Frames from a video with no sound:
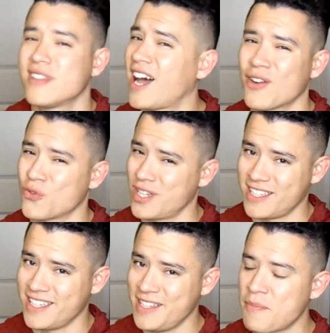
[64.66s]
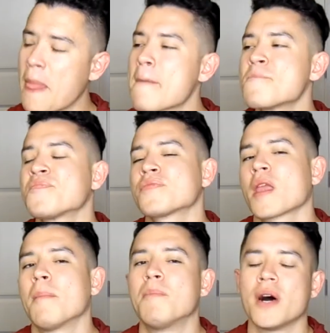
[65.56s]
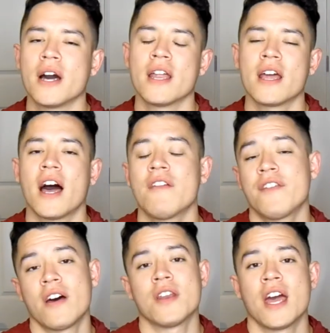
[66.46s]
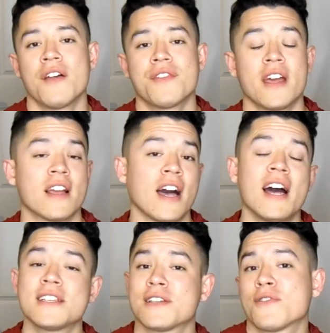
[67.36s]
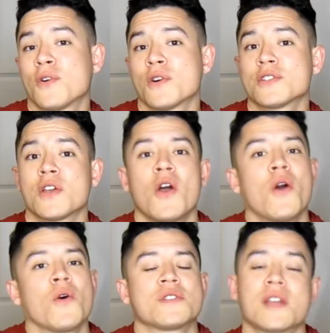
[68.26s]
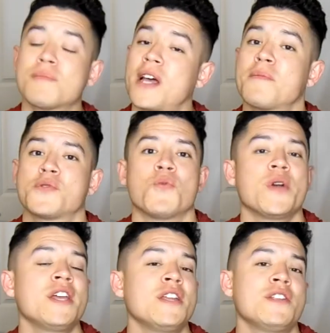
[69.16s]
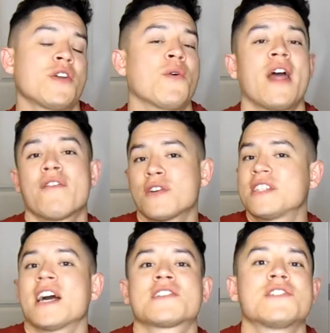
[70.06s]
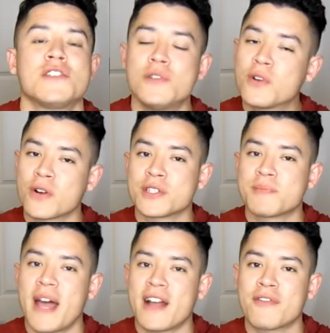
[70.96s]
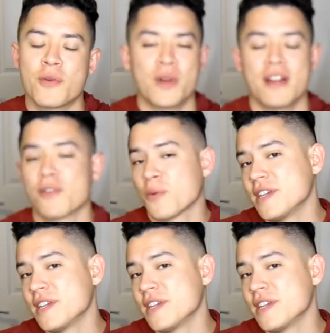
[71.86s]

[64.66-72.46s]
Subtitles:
not really, but I found out that guys, of course, sometimes we don't ever text you girls back for whatever